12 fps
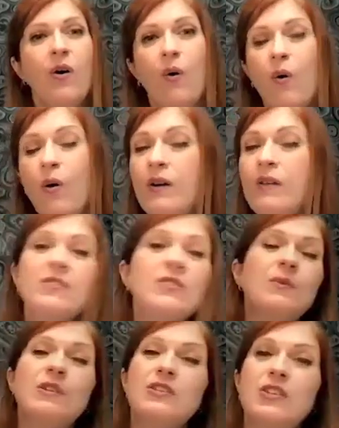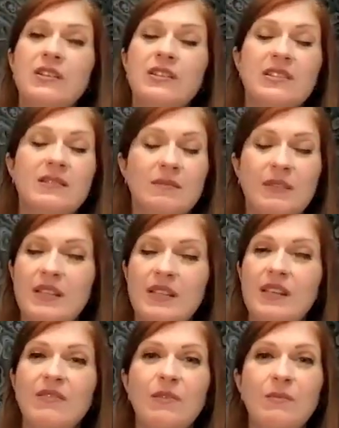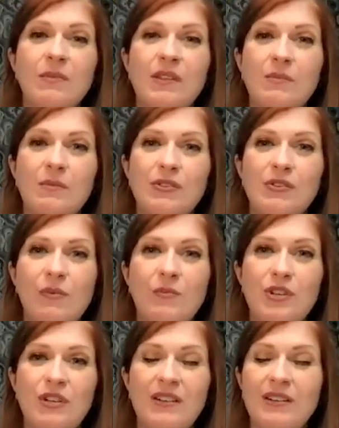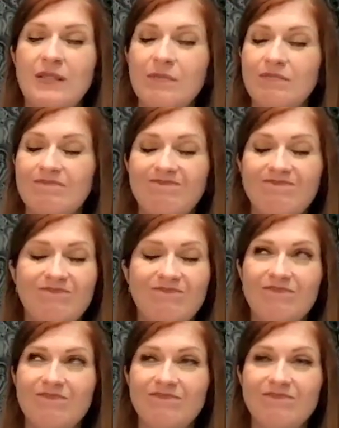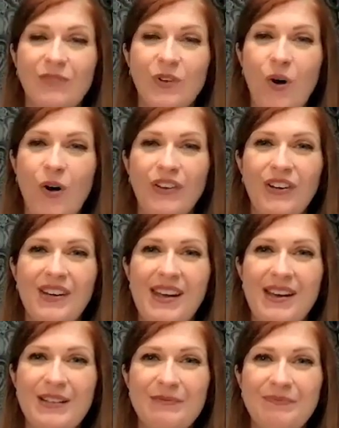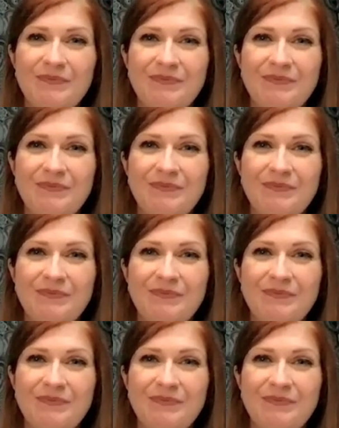Or do we just give them the prescription and call it a day?